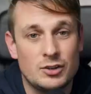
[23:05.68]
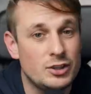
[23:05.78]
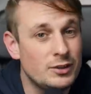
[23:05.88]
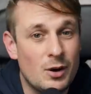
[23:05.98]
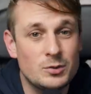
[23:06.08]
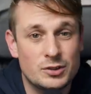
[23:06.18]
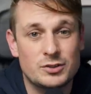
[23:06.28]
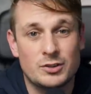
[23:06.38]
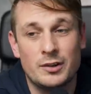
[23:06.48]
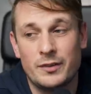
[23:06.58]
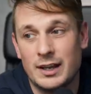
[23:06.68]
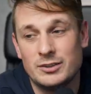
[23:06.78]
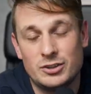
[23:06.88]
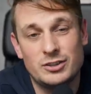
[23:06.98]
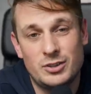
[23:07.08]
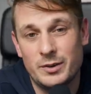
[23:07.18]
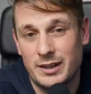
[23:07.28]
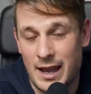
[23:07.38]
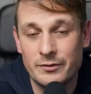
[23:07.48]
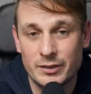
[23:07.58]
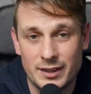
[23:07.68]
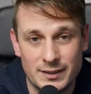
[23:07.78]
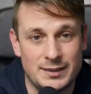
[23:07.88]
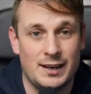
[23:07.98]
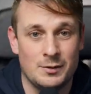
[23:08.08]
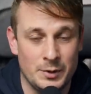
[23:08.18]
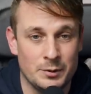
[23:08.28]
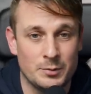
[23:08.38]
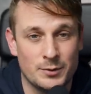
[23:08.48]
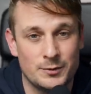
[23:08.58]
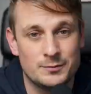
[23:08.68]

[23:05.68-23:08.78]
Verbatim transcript: She knows her stuff and she's doing everything to help people.